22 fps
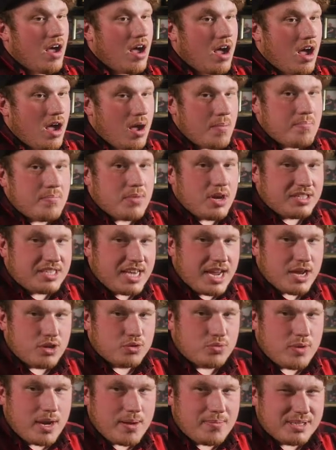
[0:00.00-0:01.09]
A
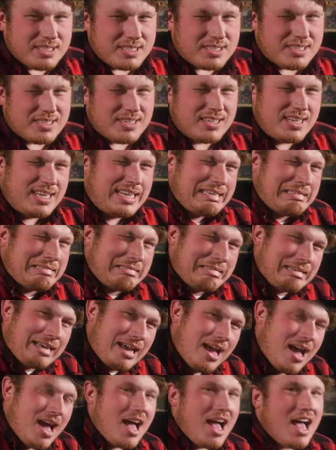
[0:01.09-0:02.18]
Tangled Web has
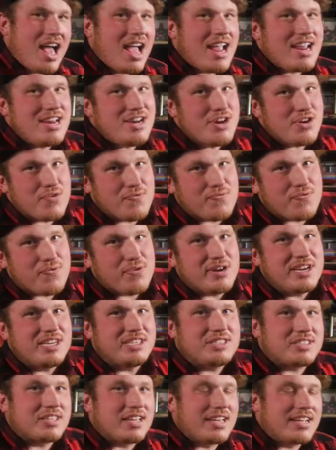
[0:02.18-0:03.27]
kind of
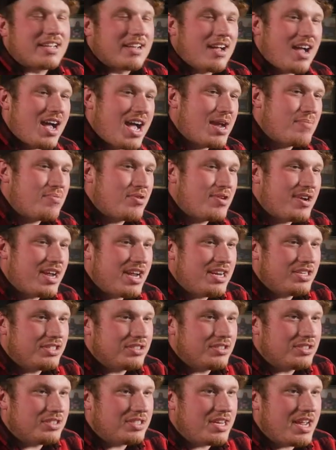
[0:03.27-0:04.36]
reached like a
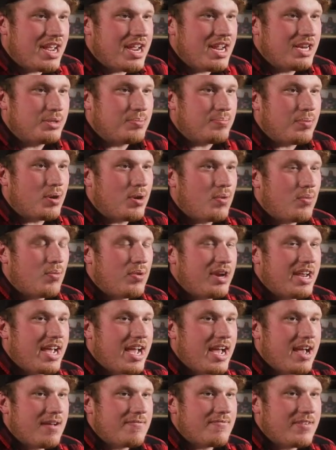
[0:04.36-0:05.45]
hibernation stage, but we
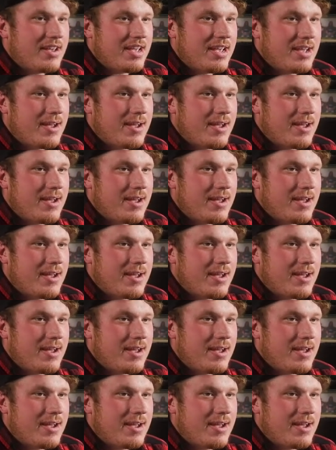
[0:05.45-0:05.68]
have